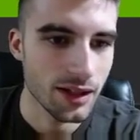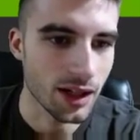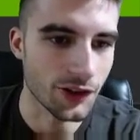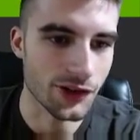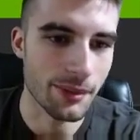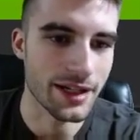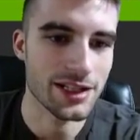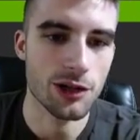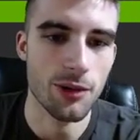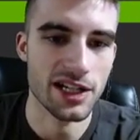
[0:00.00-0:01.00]
Uh, Drummond,
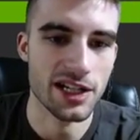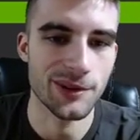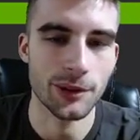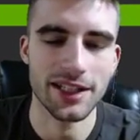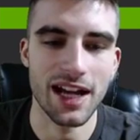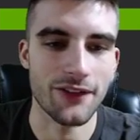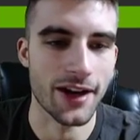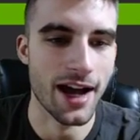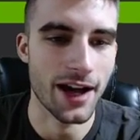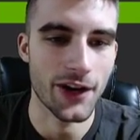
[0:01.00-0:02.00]
he's questionable with the
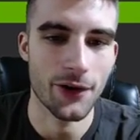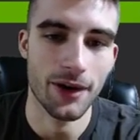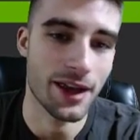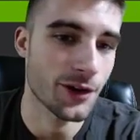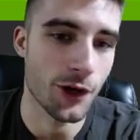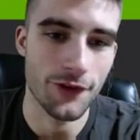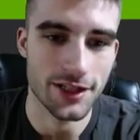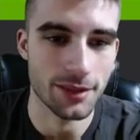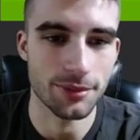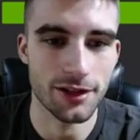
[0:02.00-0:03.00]
avocado. I don't know if he's
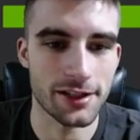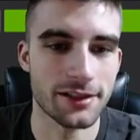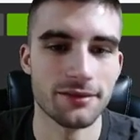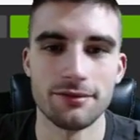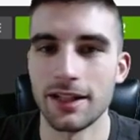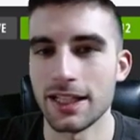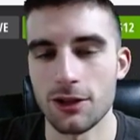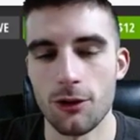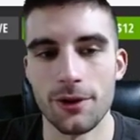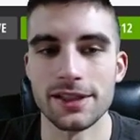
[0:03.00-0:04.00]
going to play. As
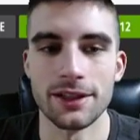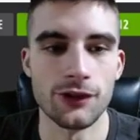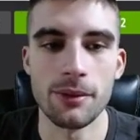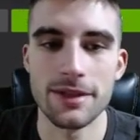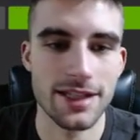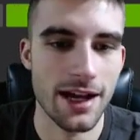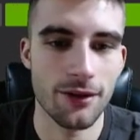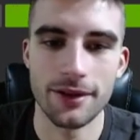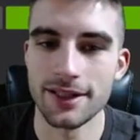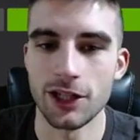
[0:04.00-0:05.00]
always, if Drummond's
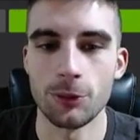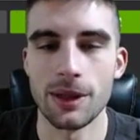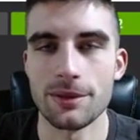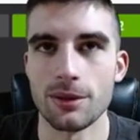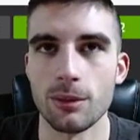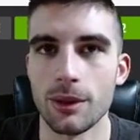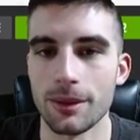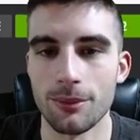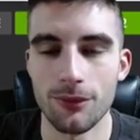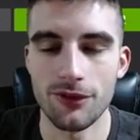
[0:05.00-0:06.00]
out, it's going to open up some
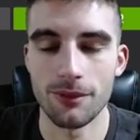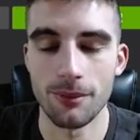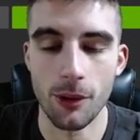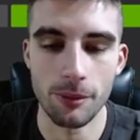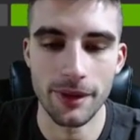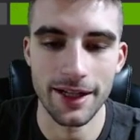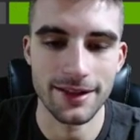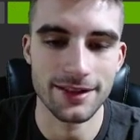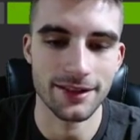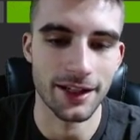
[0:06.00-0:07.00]
more, more
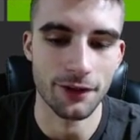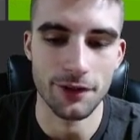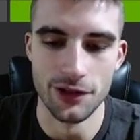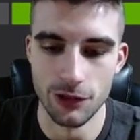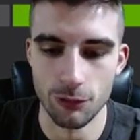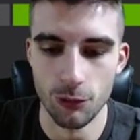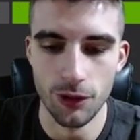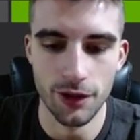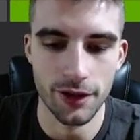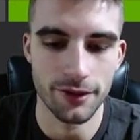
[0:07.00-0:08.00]
minutes like Christian
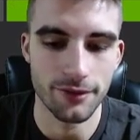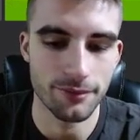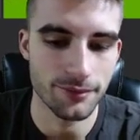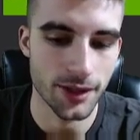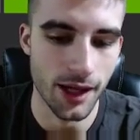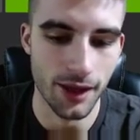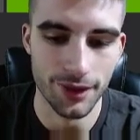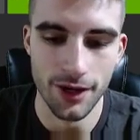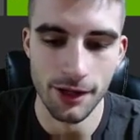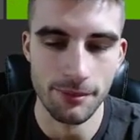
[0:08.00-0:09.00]
Wood, uh,
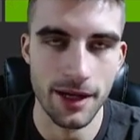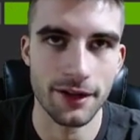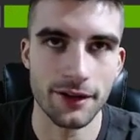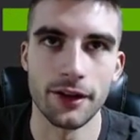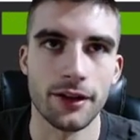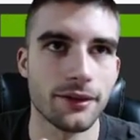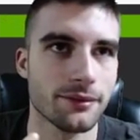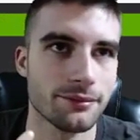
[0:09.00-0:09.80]
Thon Maker,